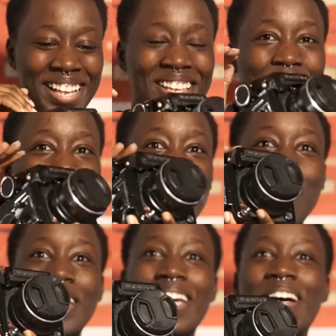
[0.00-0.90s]
There'll
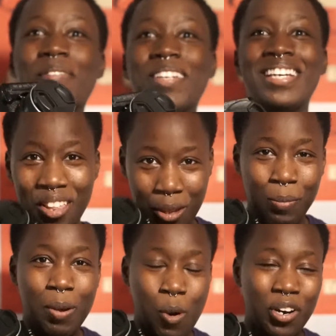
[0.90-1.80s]
be a
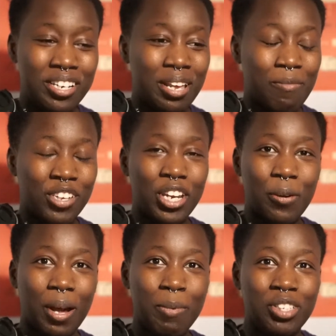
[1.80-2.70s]
more in-depth
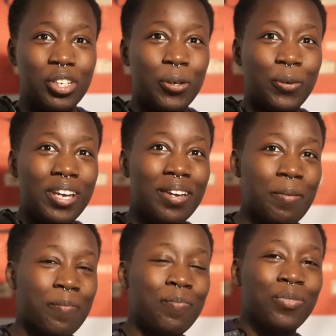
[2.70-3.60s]
video coming soon.
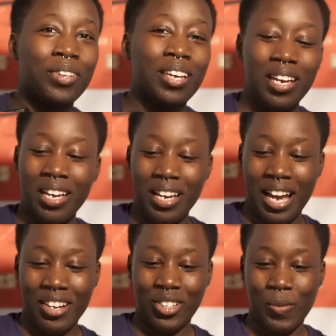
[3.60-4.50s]

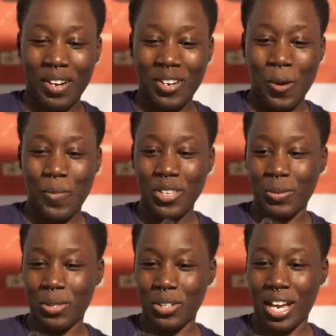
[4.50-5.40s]
I just wanted to open
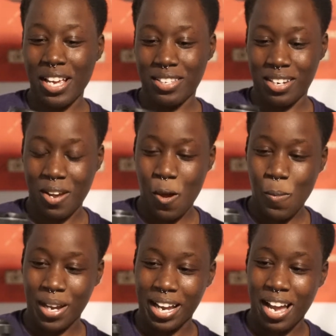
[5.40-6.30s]
this with you guys, and oh
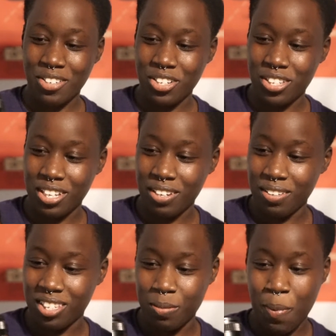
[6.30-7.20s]
my gosh, it's
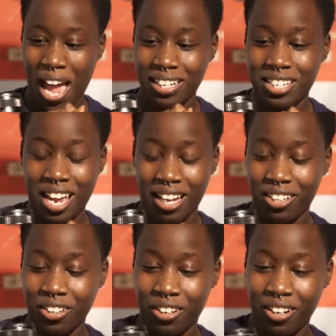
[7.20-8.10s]
in
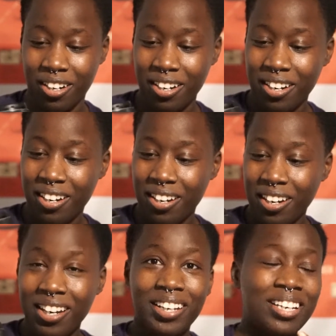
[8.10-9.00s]
spectacular
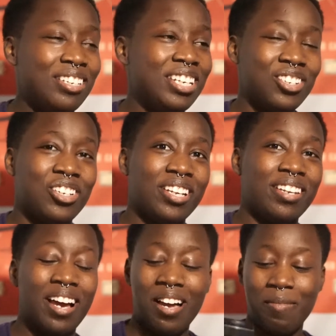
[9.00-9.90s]

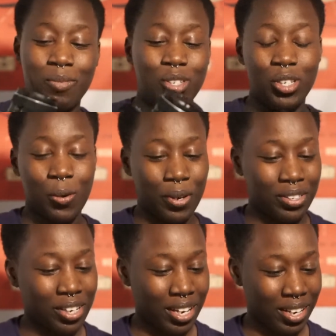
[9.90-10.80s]
condition. I'm so
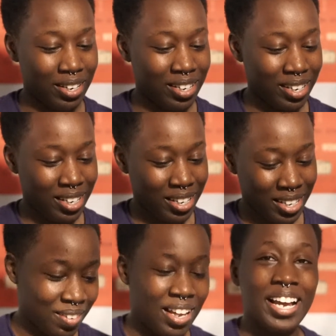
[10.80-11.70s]
excited.
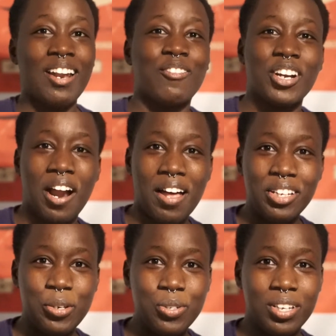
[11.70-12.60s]
Gotta figure out how to
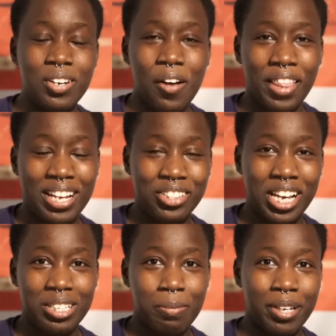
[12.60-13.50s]
use it and all that
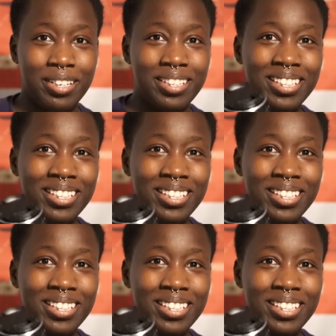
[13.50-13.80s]
jazz, but